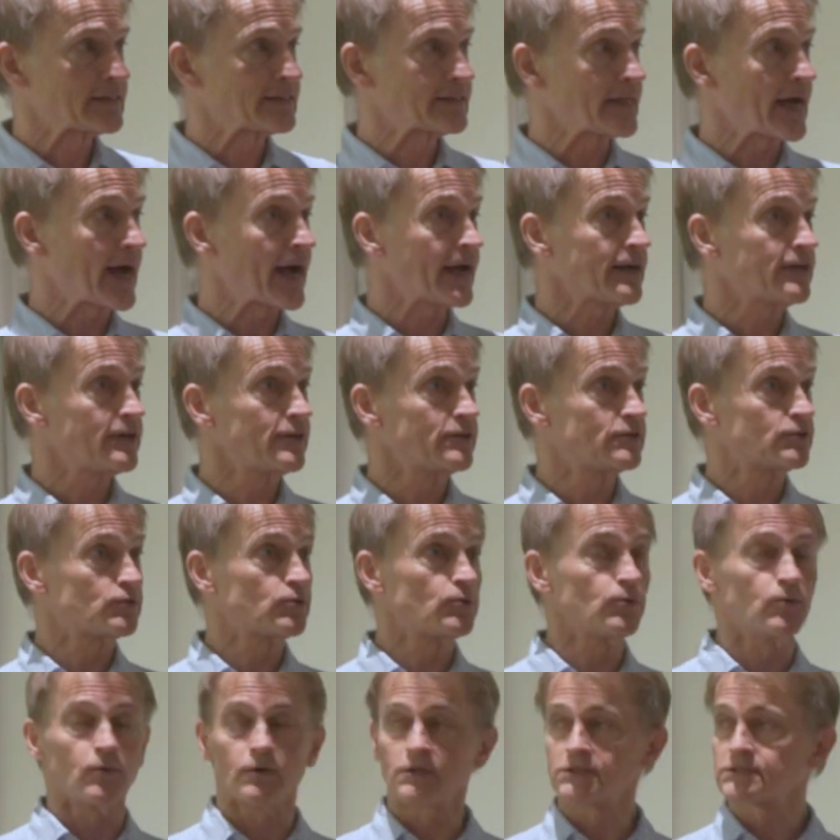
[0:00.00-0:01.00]
standard
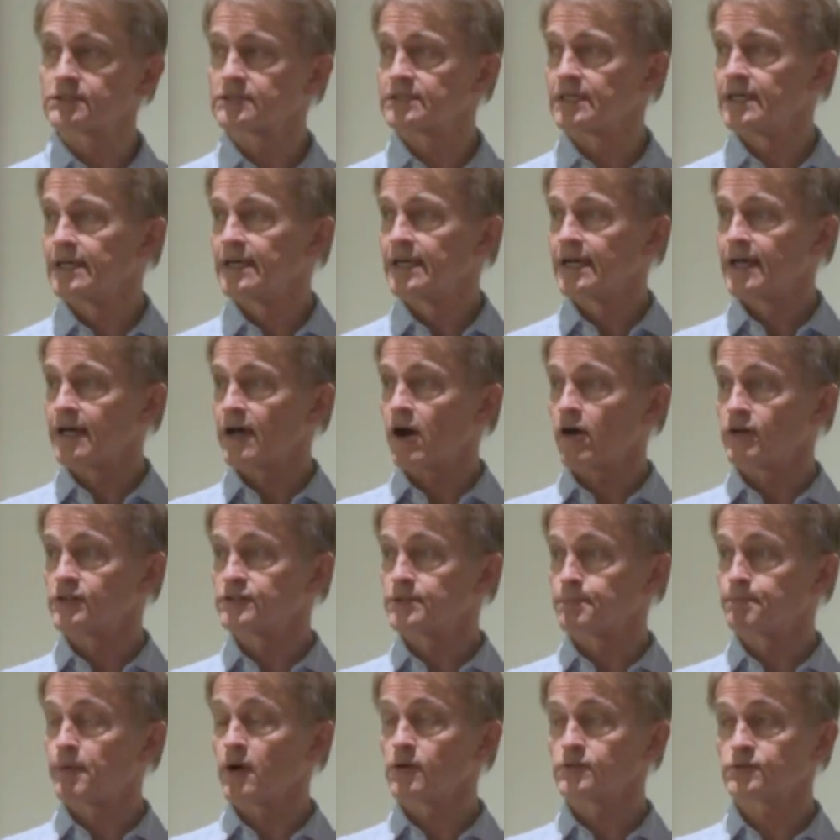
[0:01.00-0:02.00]
tools are
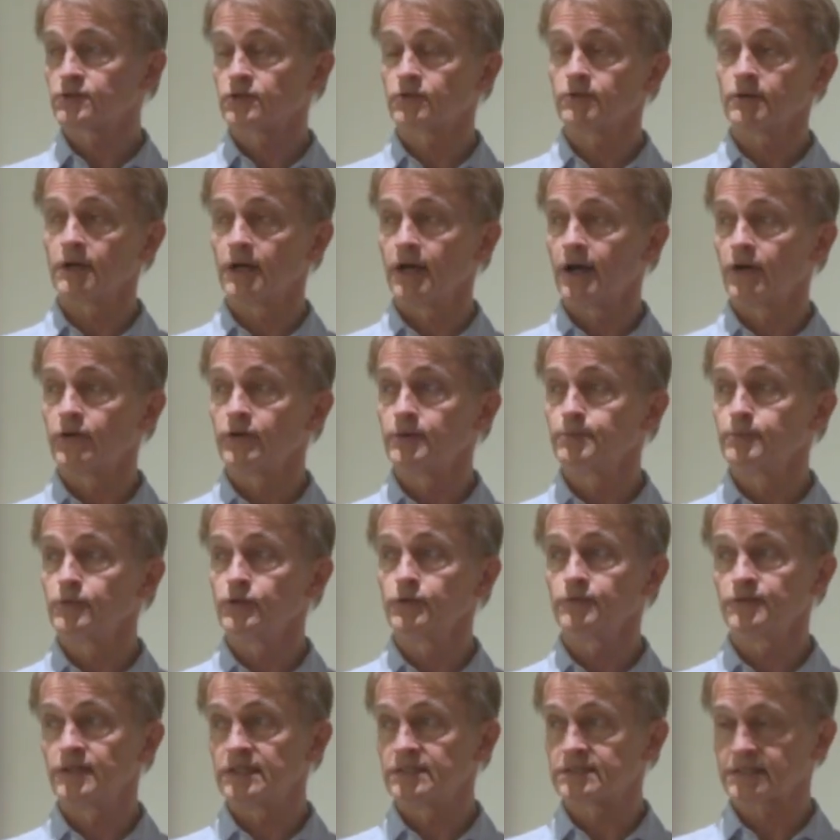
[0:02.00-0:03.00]
supposed to
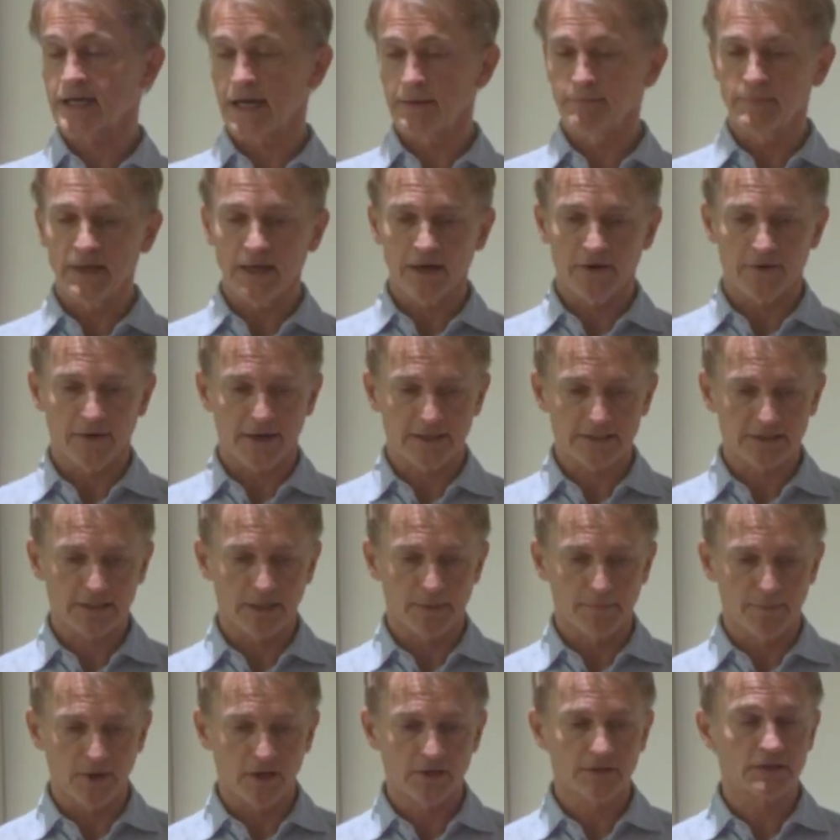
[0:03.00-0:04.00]
remove these chimeras,
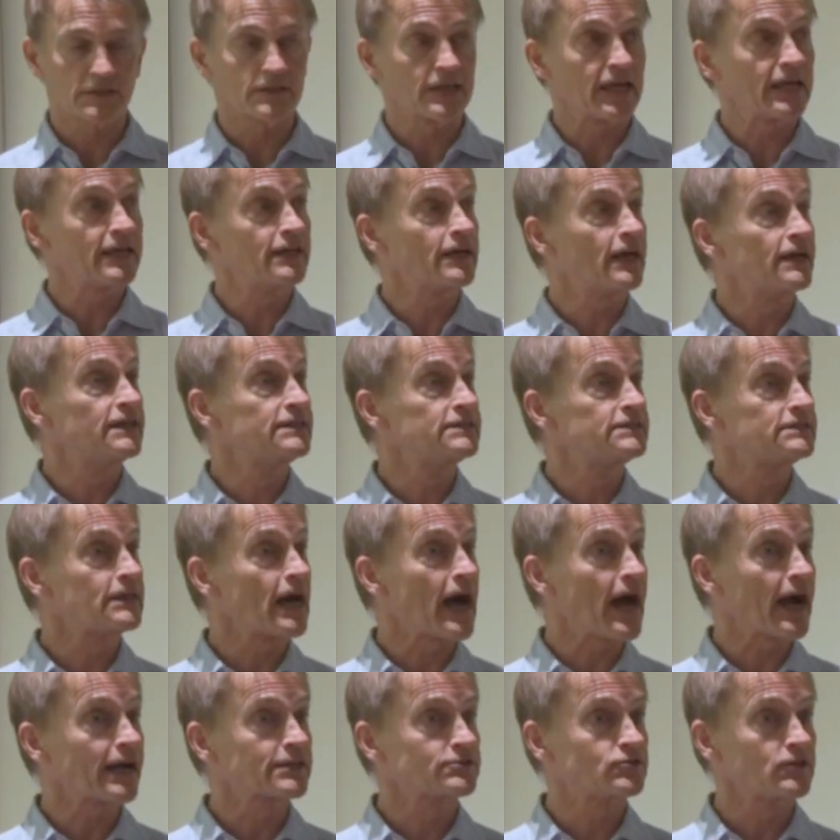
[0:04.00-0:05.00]
but they
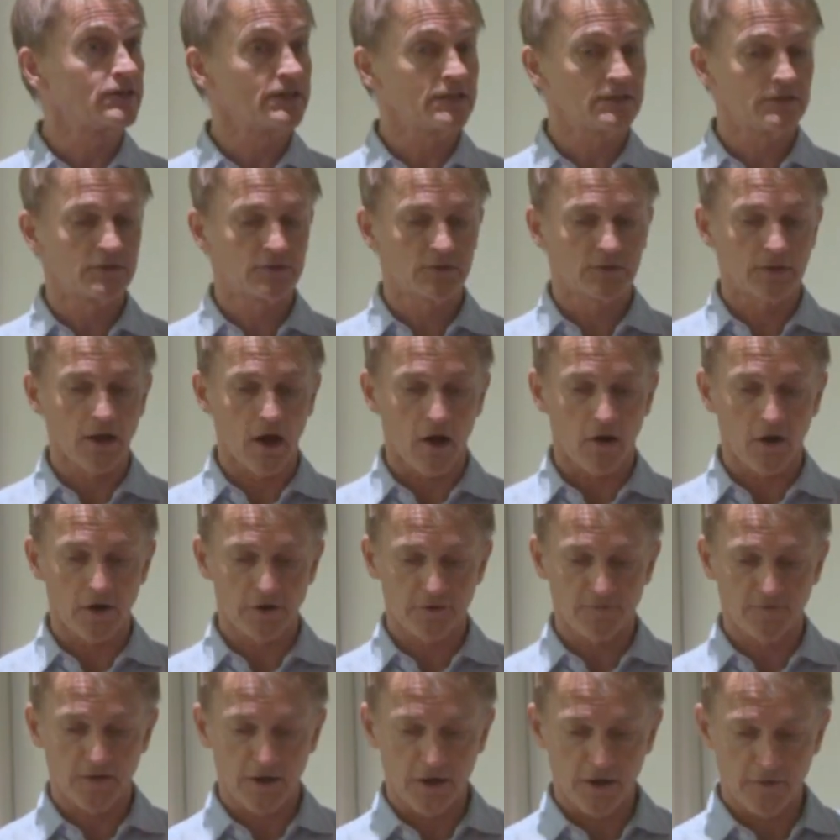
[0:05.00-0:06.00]
actually
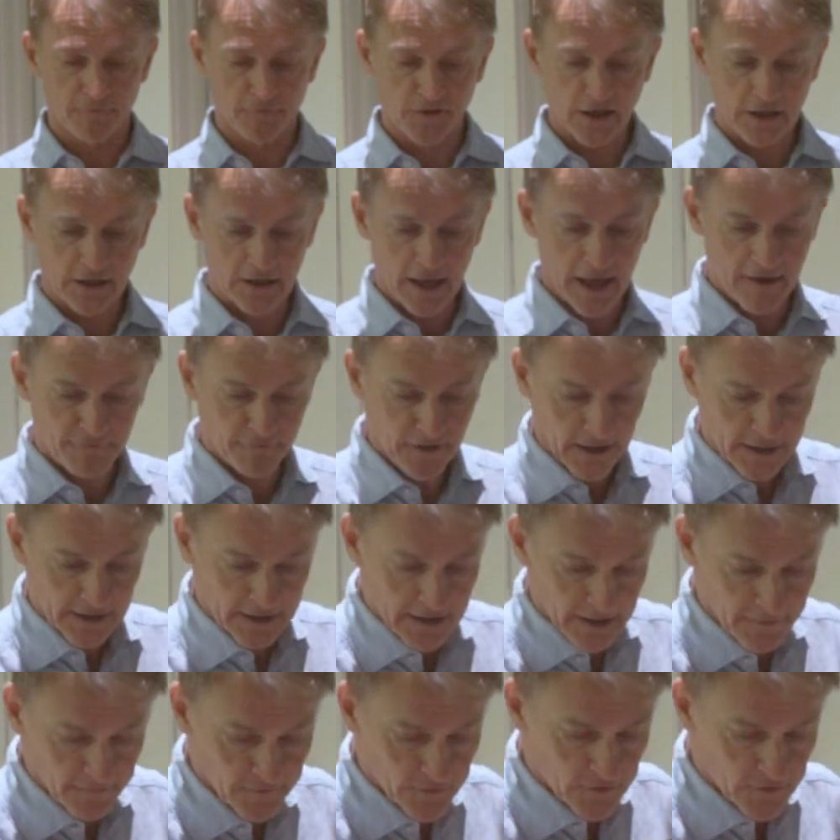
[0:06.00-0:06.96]
aren't very effective.